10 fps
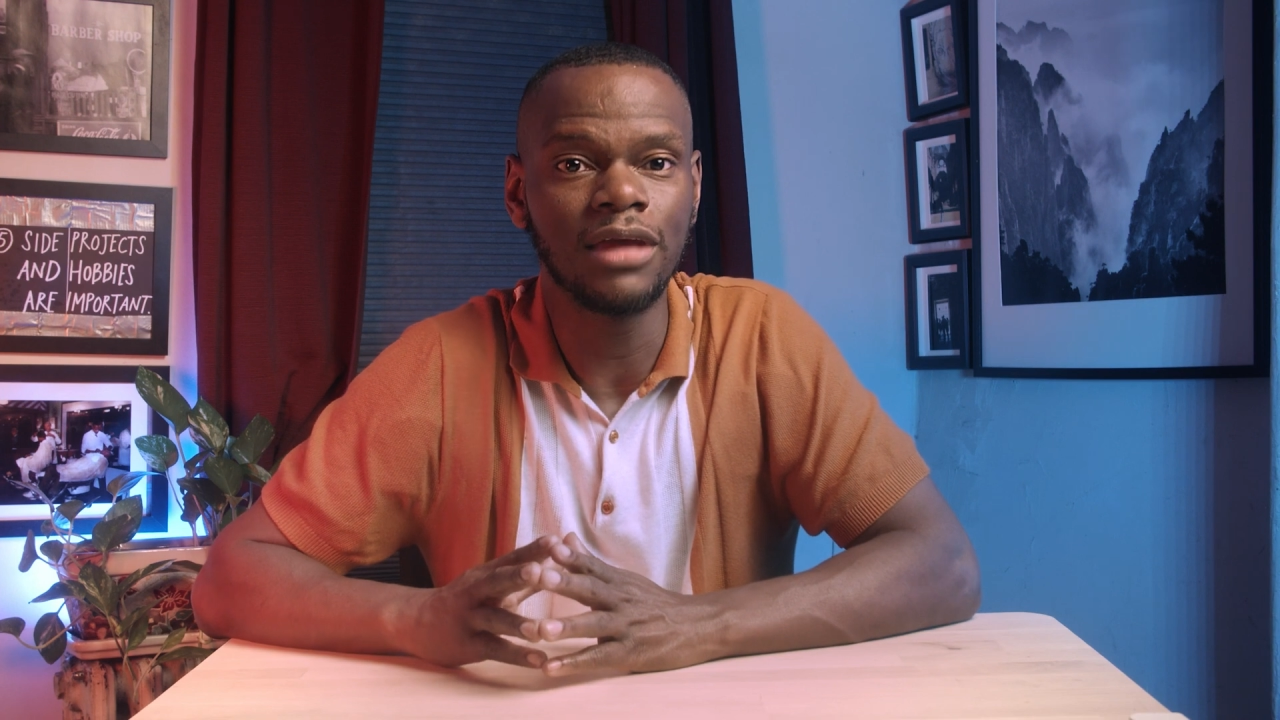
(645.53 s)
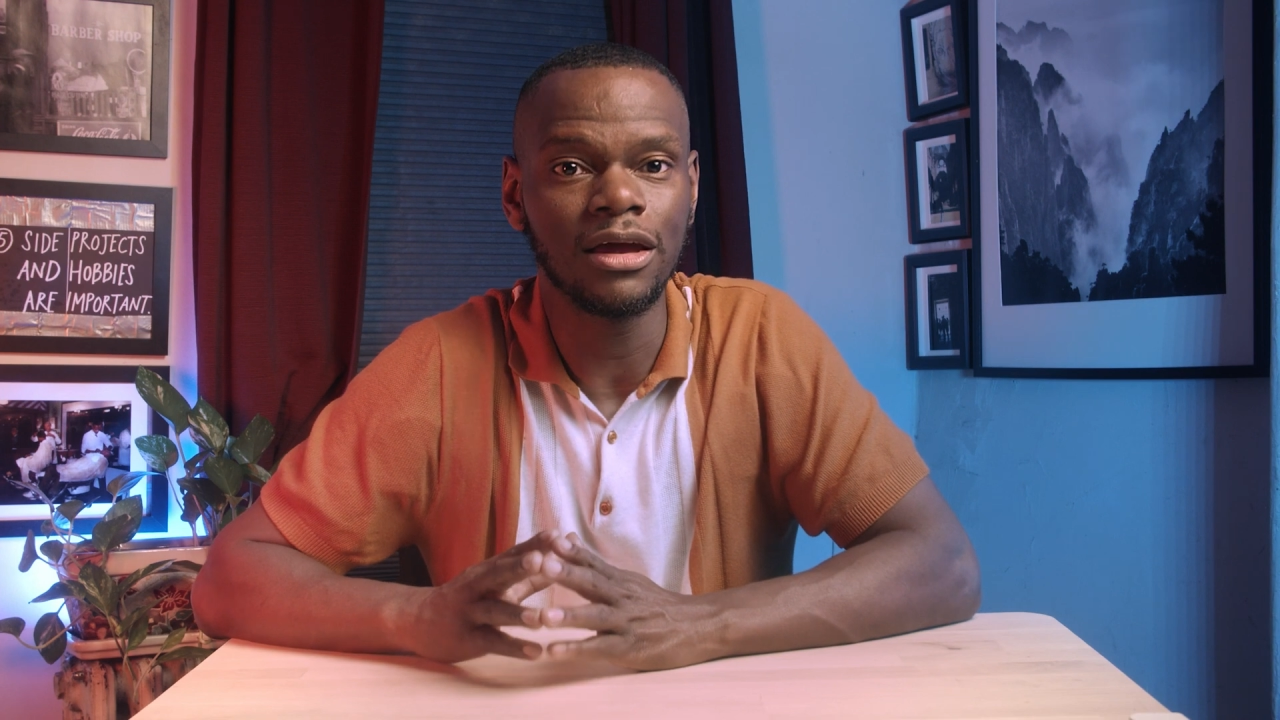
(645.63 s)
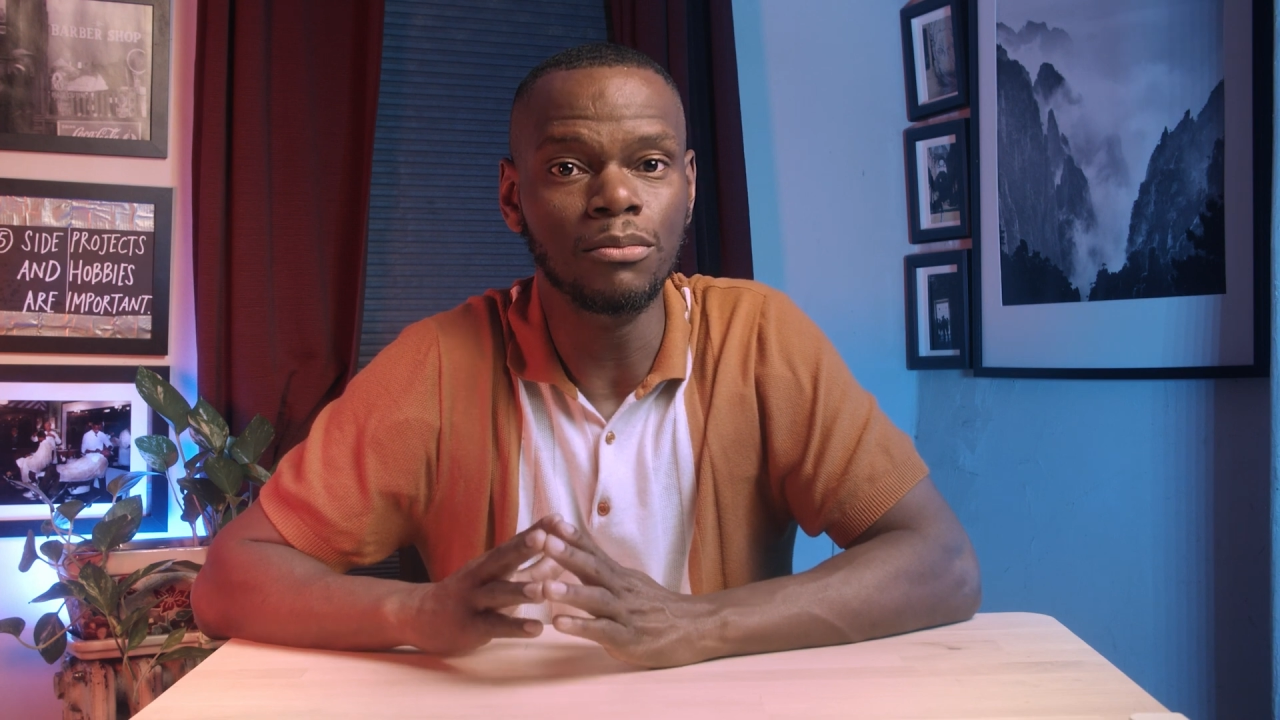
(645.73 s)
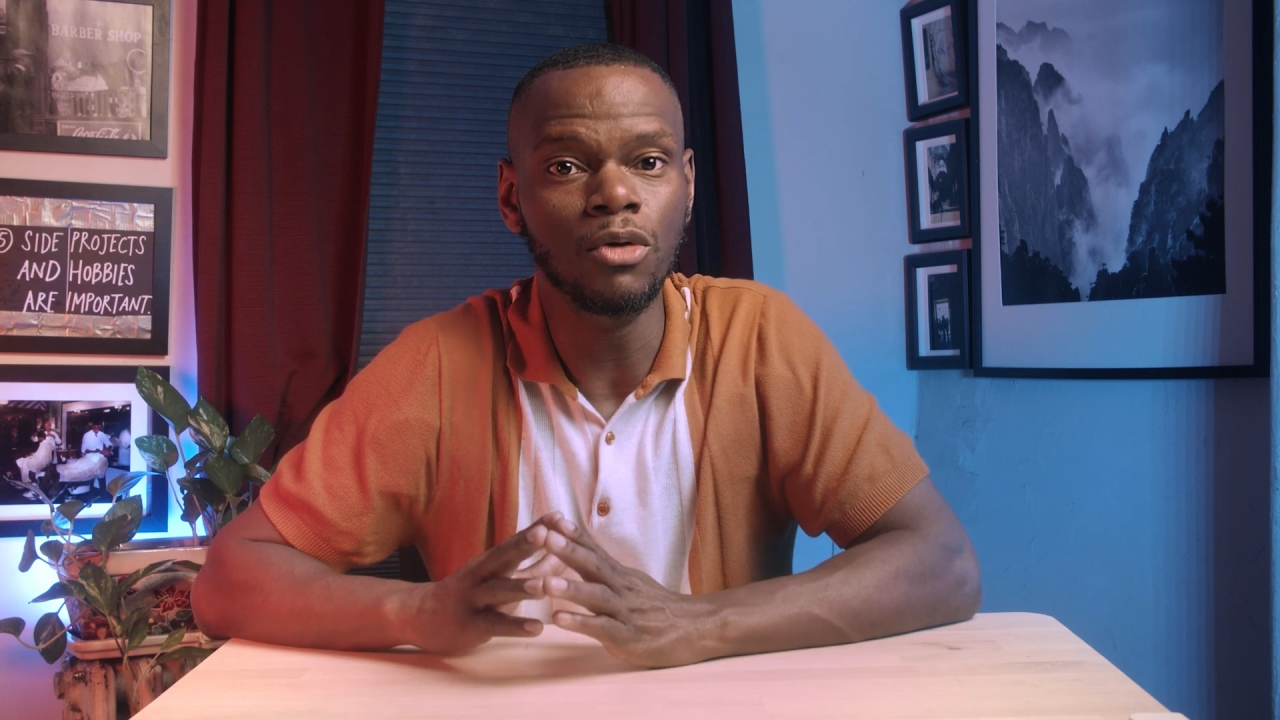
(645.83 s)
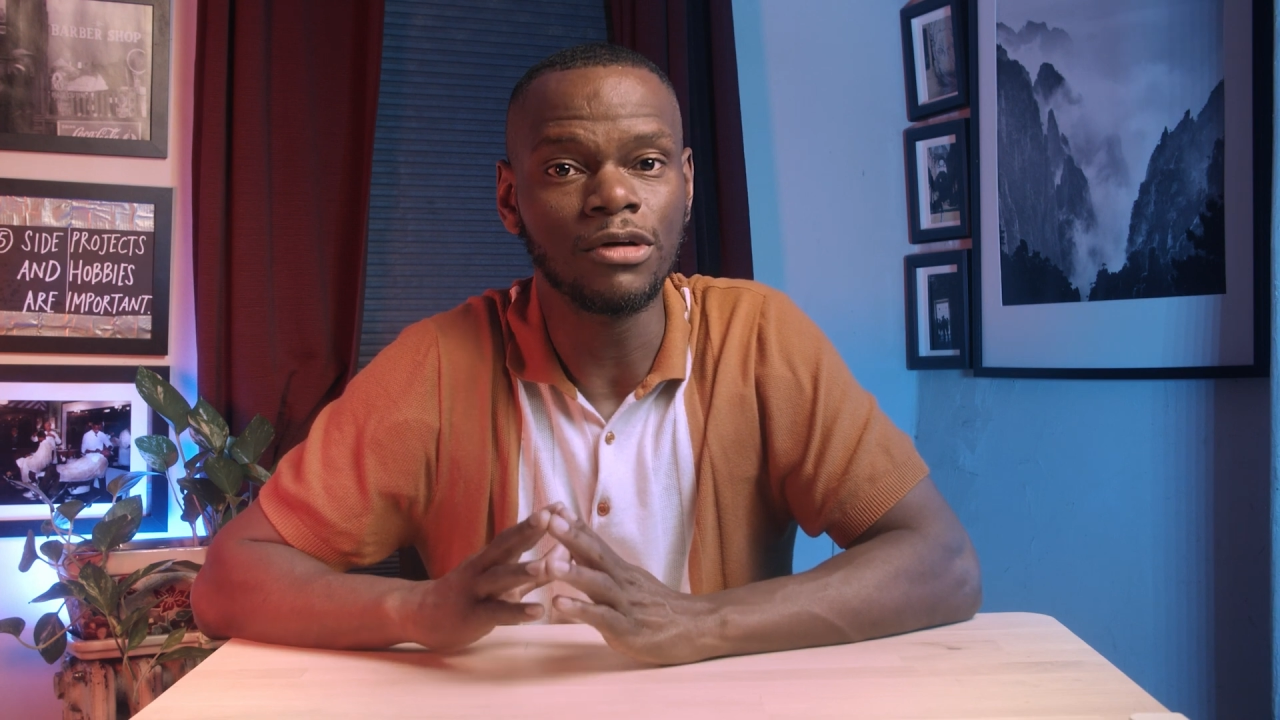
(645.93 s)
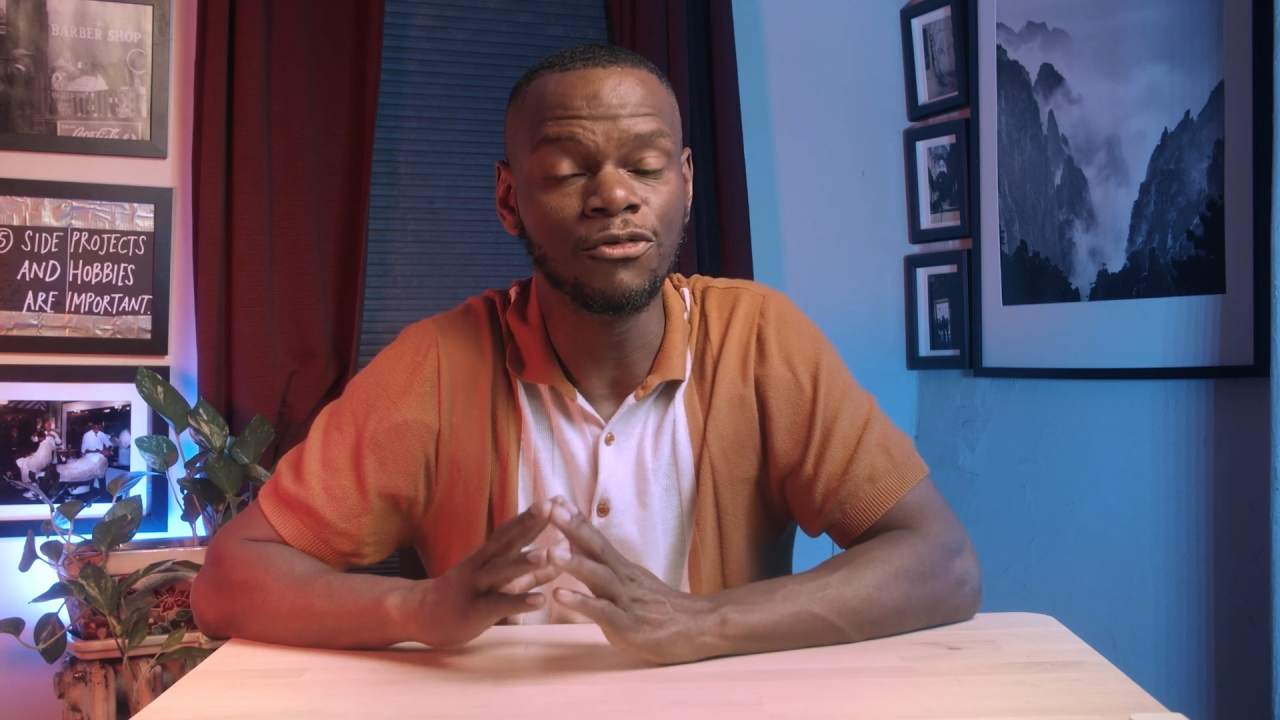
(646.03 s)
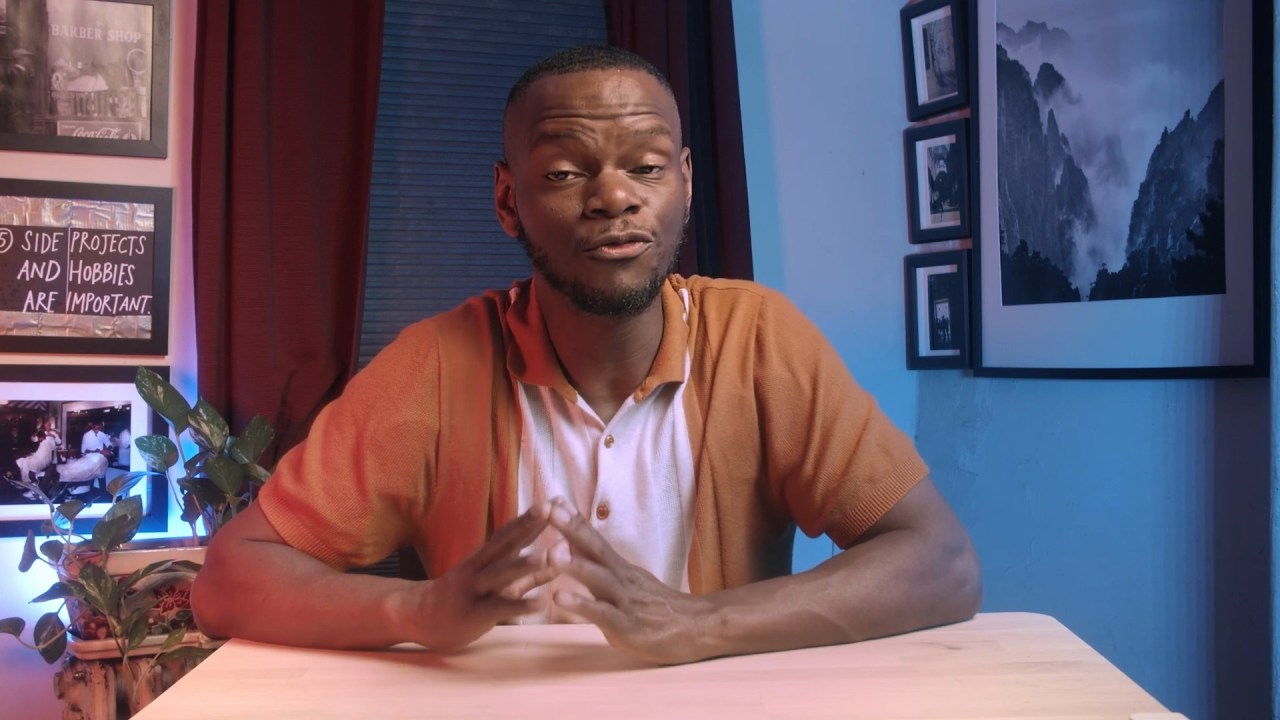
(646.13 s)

data moving